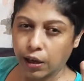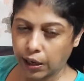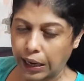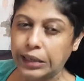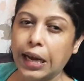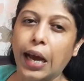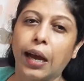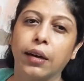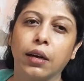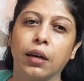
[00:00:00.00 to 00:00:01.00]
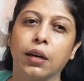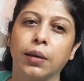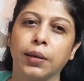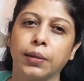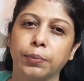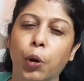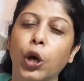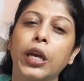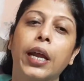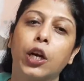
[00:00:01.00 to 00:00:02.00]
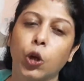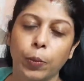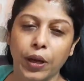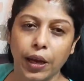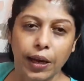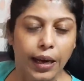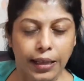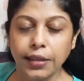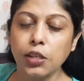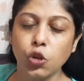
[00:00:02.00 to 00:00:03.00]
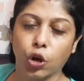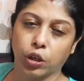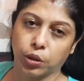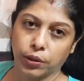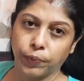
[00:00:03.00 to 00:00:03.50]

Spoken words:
entire body anatomy in this order.